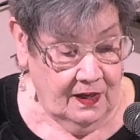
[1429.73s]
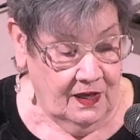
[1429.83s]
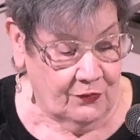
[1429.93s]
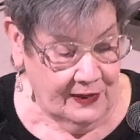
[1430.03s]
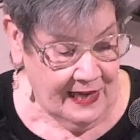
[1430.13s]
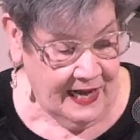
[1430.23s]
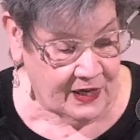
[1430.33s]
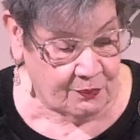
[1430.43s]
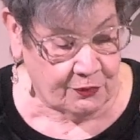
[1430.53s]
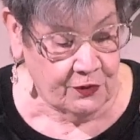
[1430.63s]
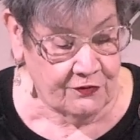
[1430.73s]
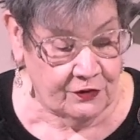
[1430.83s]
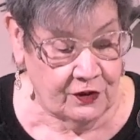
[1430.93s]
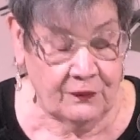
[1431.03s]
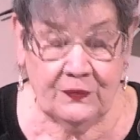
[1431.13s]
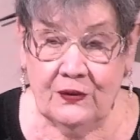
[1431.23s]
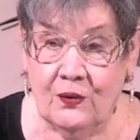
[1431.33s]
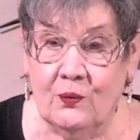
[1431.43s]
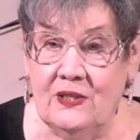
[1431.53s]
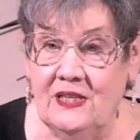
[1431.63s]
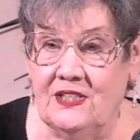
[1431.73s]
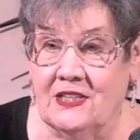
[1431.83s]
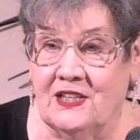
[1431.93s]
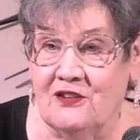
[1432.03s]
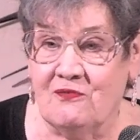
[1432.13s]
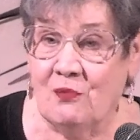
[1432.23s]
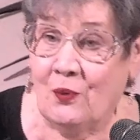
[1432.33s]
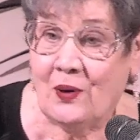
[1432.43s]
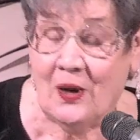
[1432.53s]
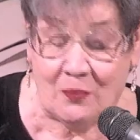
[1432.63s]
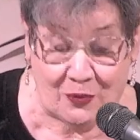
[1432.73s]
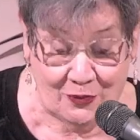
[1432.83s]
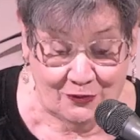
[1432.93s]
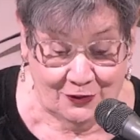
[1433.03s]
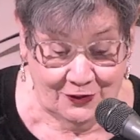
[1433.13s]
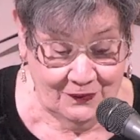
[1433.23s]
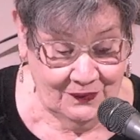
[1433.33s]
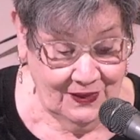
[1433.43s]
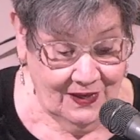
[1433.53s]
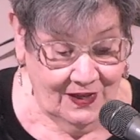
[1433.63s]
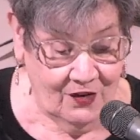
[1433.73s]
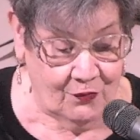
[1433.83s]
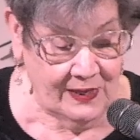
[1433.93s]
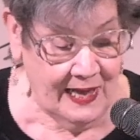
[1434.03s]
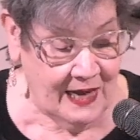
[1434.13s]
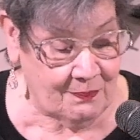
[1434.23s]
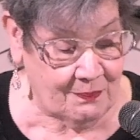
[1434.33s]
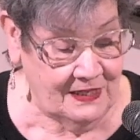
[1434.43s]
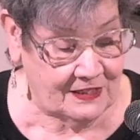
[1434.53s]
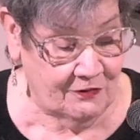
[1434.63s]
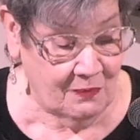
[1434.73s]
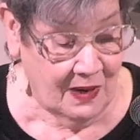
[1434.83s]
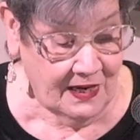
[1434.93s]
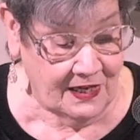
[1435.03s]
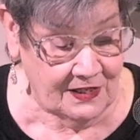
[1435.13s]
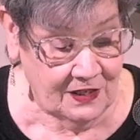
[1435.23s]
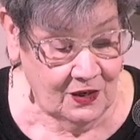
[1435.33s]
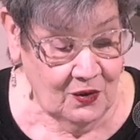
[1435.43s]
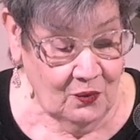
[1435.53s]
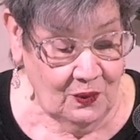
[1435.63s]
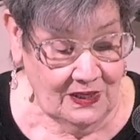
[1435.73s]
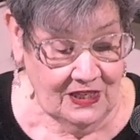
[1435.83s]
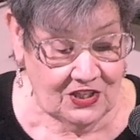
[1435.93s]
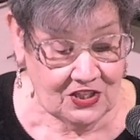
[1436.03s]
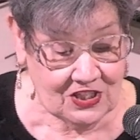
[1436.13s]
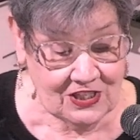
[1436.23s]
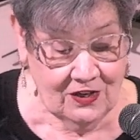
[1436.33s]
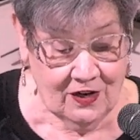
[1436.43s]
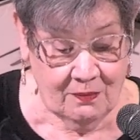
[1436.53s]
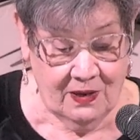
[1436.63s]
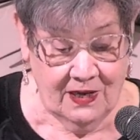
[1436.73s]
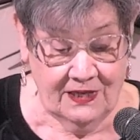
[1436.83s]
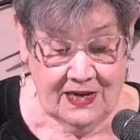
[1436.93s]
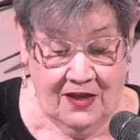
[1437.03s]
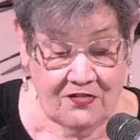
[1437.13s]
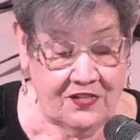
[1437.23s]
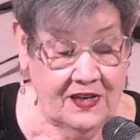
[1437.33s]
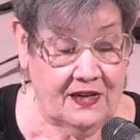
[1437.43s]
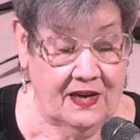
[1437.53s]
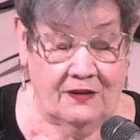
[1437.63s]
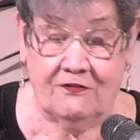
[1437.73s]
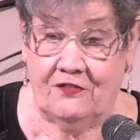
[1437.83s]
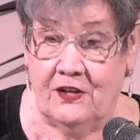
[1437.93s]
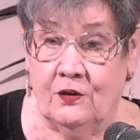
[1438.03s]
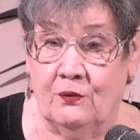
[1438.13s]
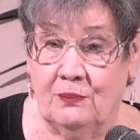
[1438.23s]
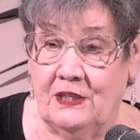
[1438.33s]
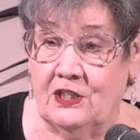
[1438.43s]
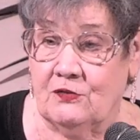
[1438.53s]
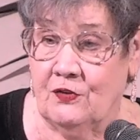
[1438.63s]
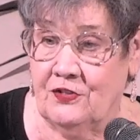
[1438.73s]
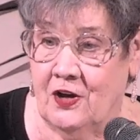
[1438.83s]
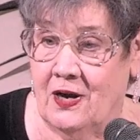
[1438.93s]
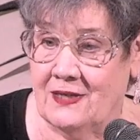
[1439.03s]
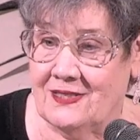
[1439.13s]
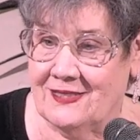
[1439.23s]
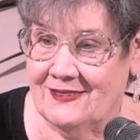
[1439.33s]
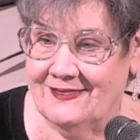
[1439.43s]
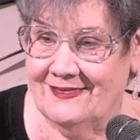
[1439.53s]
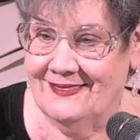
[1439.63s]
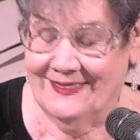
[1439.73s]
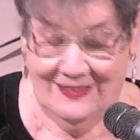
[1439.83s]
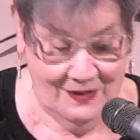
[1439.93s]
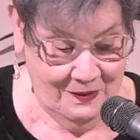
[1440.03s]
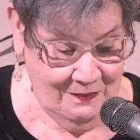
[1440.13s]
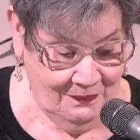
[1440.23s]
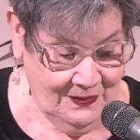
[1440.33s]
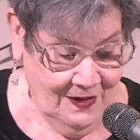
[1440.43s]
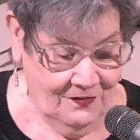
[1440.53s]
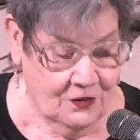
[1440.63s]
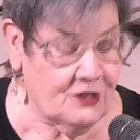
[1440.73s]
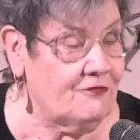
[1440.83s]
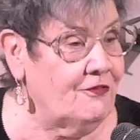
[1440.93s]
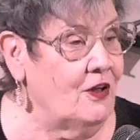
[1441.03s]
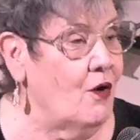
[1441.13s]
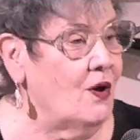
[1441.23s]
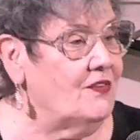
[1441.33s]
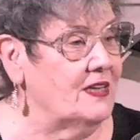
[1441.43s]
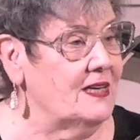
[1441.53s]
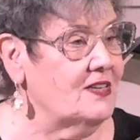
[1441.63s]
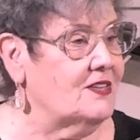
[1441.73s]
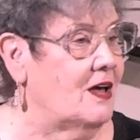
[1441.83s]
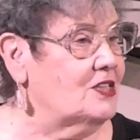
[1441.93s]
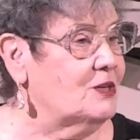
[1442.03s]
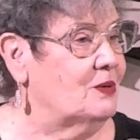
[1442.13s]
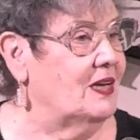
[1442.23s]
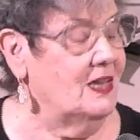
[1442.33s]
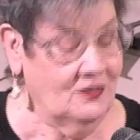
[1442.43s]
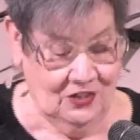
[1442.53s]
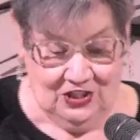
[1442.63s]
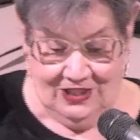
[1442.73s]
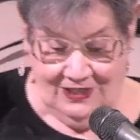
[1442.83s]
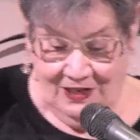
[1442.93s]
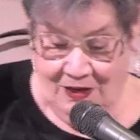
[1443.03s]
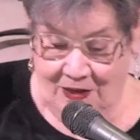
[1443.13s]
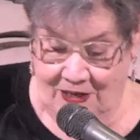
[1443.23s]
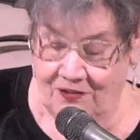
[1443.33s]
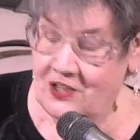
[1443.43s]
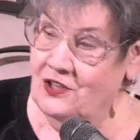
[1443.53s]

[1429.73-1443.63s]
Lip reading: If we lack approval, we need to give more approval. If we lack peace of mind, we need to still our mind and think and feel peaceful thoughts. There's a flow of inexhaustible energy in the